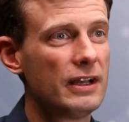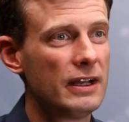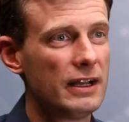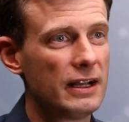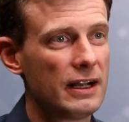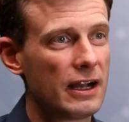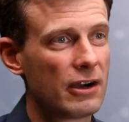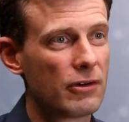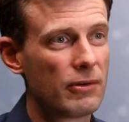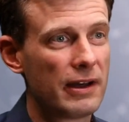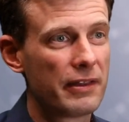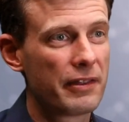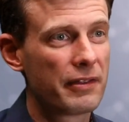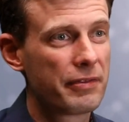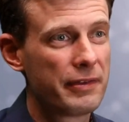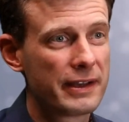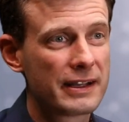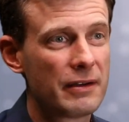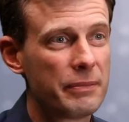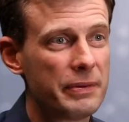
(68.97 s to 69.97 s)
a rather
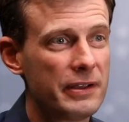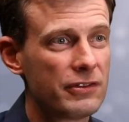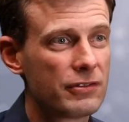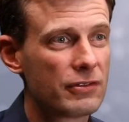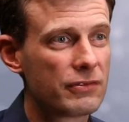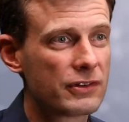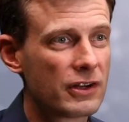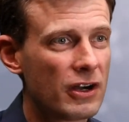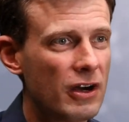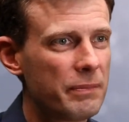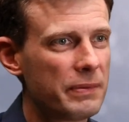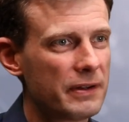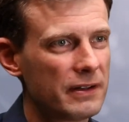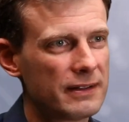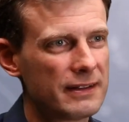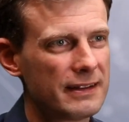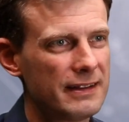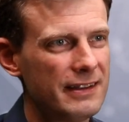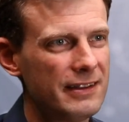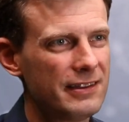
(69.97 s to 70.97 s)
thicker piece of copper
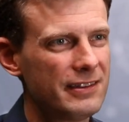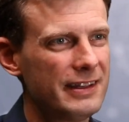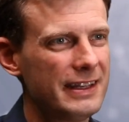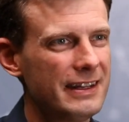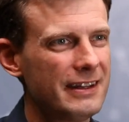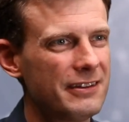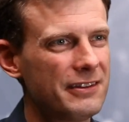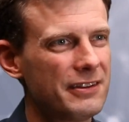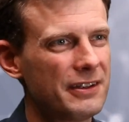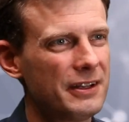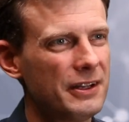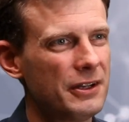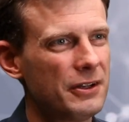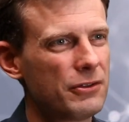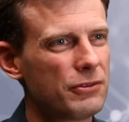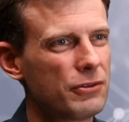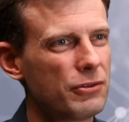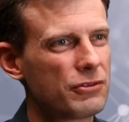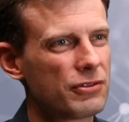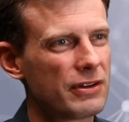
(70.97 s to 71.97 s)
is needed
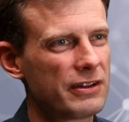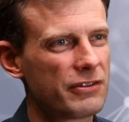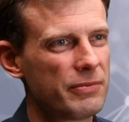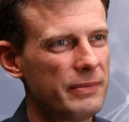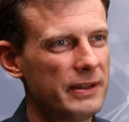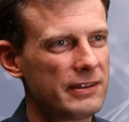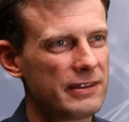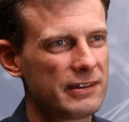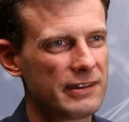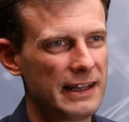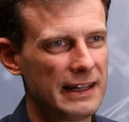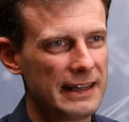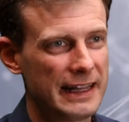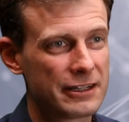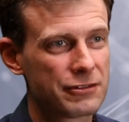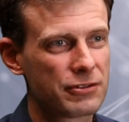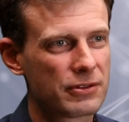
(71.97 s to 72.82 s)
to transmit electrical